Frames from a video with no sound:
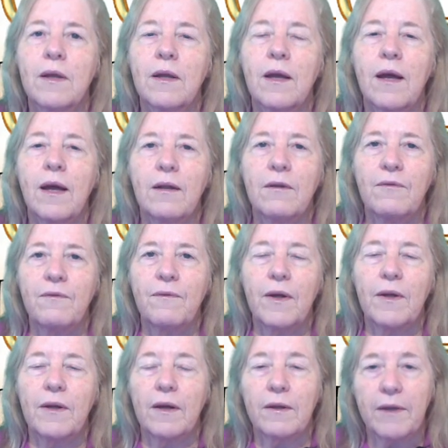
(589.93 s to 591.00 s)
And if
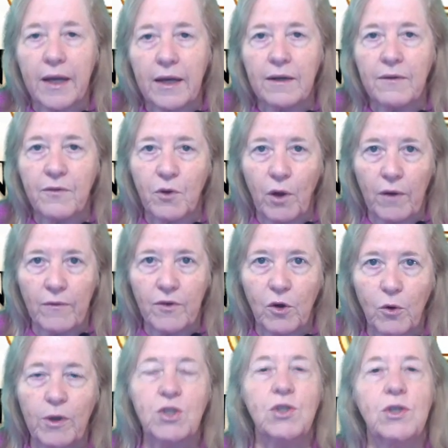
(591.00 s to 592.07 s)
again, if you have a
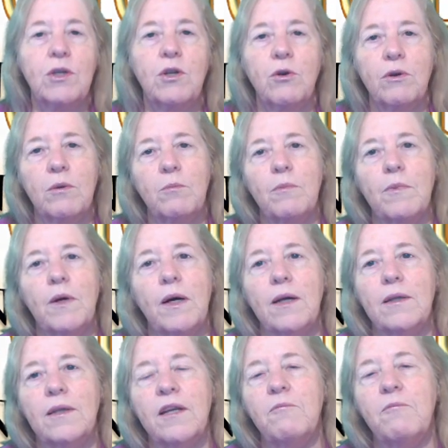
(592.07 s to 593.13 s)
question, you can
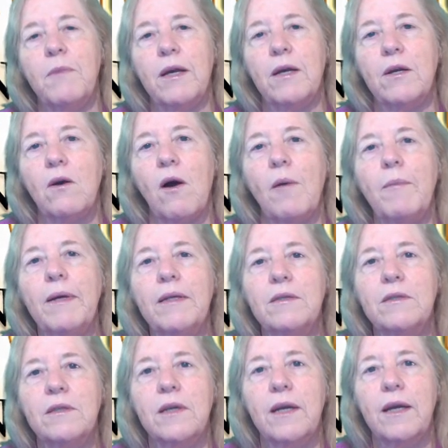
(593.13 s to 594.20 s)
leave me a
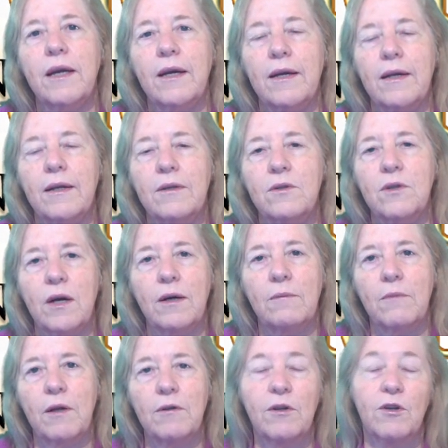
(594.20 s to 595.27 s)
comment, and
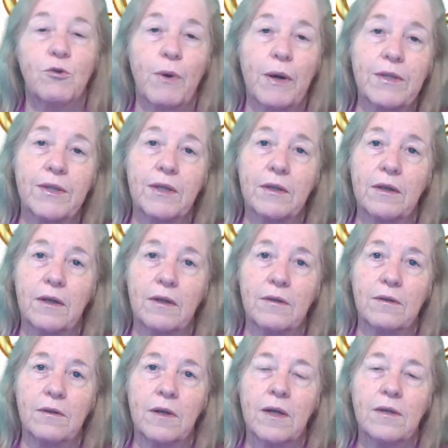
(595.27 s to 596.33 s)
I'll address it
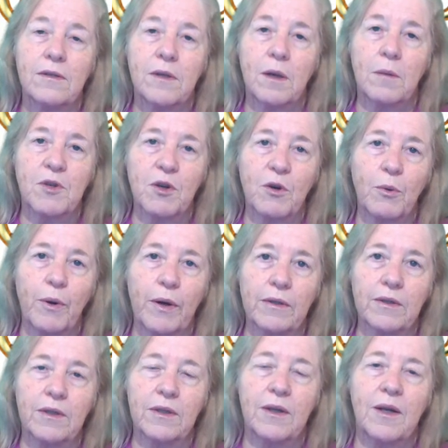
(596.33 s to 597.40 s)
in
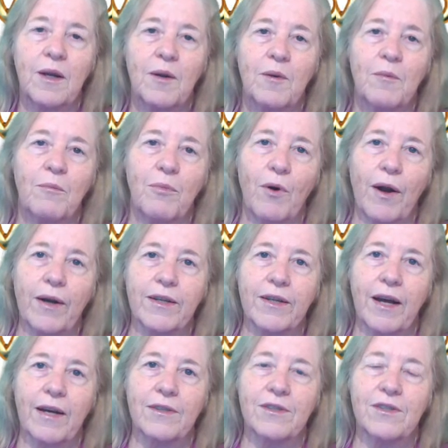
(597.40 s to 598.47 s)
subsequent
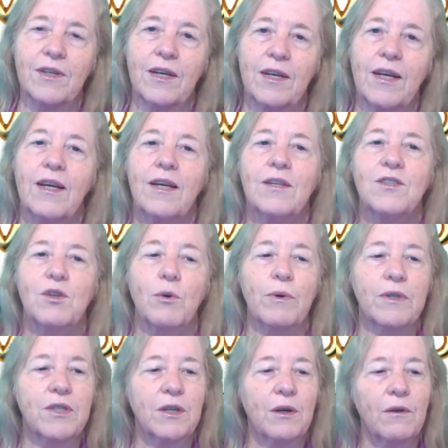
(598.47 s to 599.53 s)
broadcasts. So
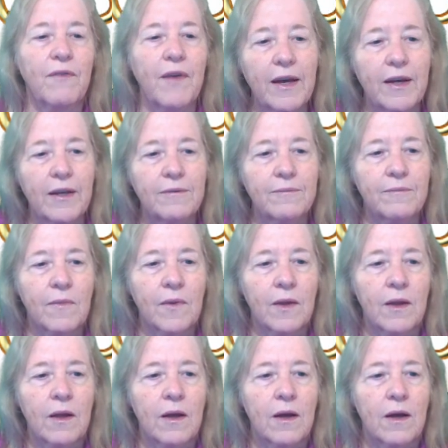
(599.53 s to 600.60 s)
until then,
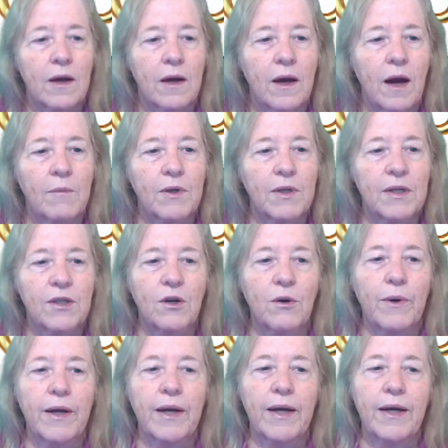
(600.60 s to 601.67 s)
I'm going to go
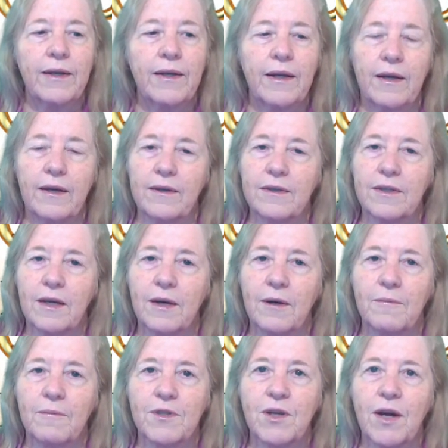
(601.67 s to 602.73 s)
ahead and
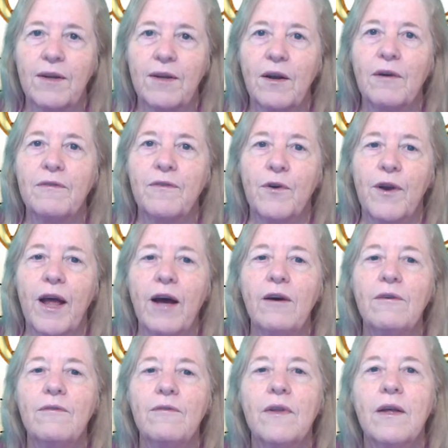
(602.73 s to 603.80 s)
sign for now,
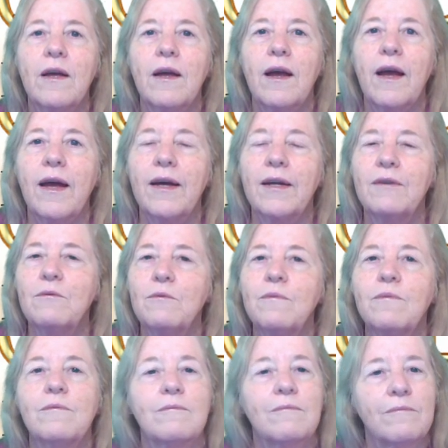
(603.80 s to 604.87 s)
and
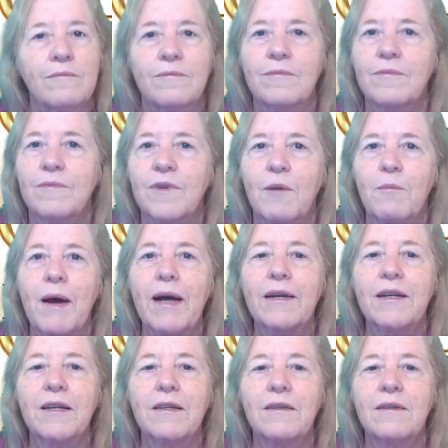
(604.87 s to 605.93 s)
come back
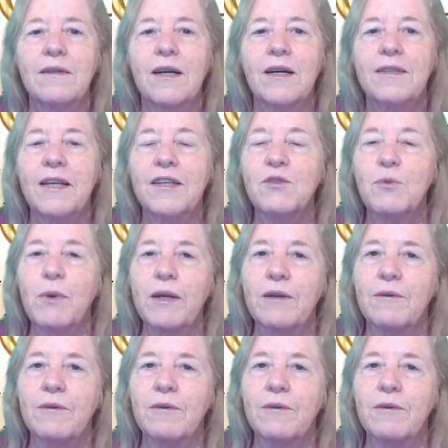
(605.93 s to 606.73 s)
in next week.